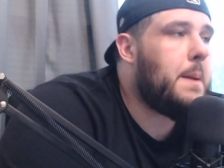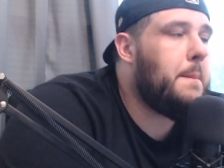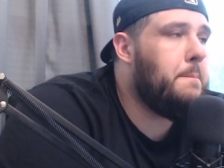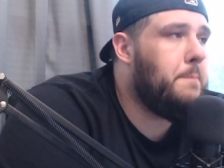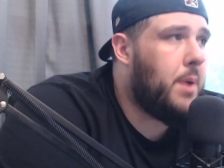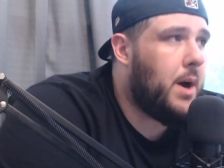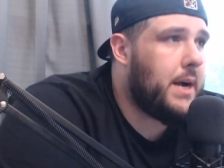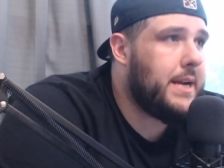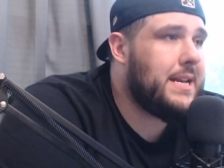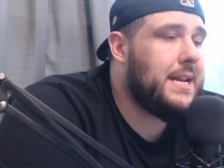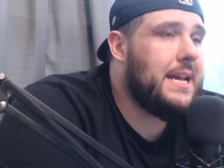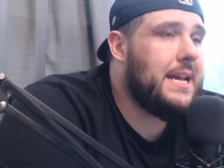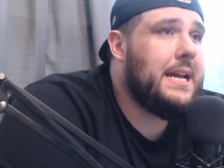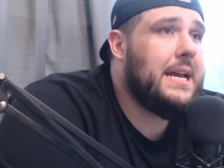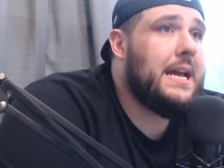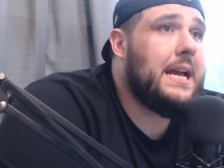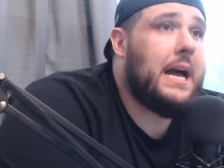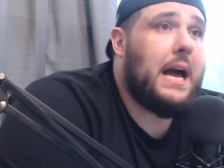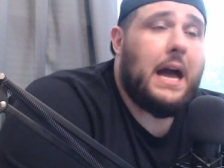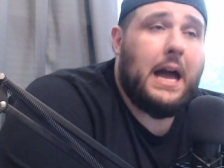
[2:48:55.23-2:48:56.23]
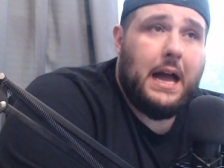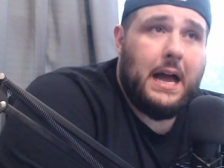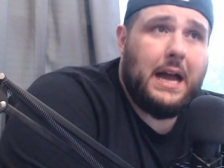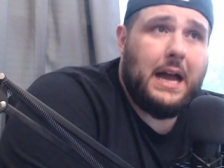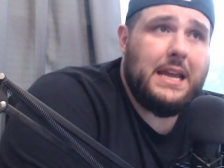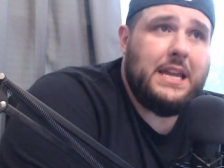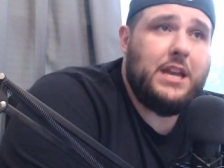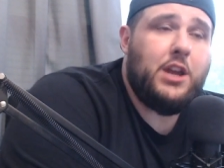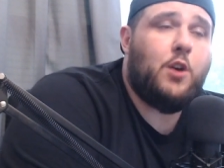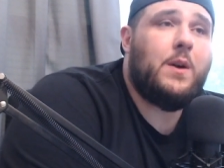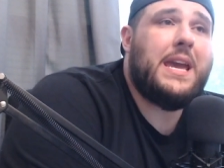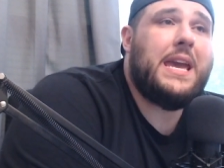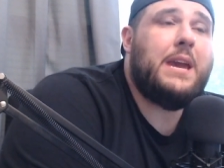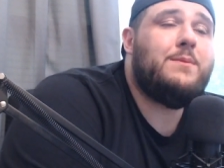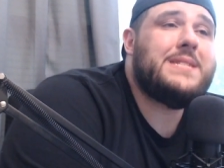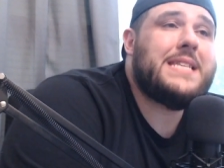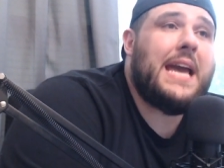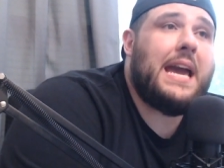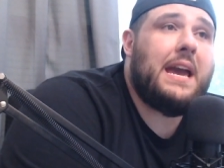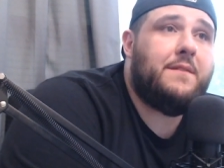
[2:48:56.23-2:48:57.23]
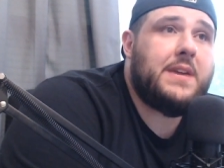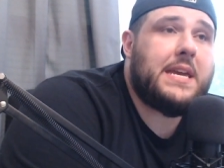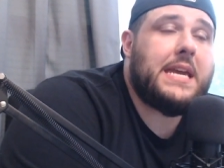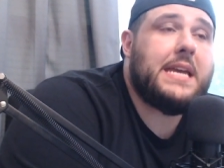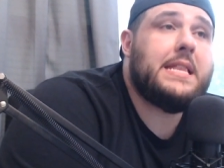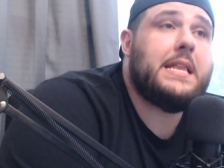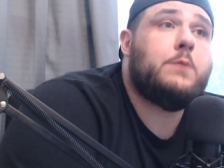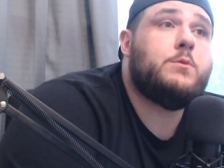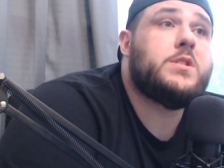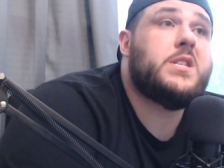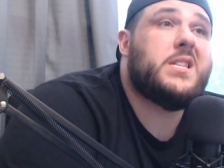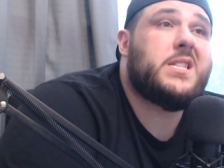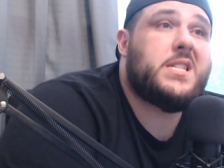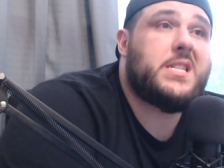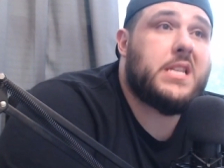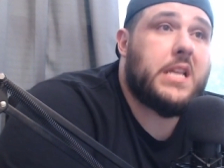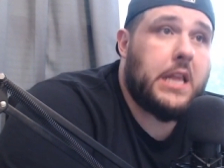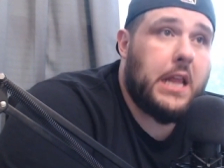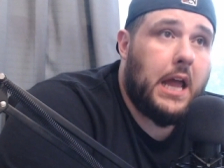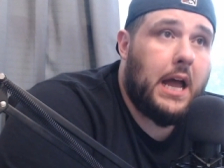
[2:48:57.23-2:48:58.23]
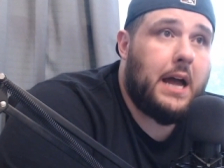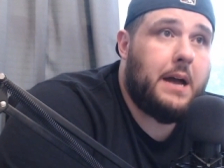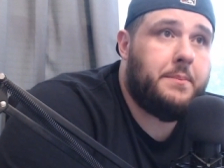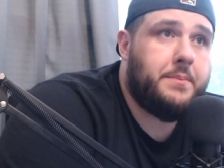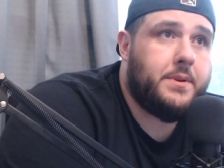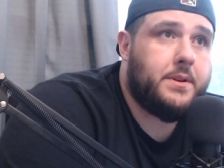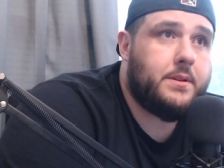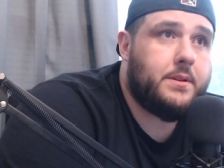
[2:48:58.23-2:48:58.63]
But he was a heavy kid that was a slob.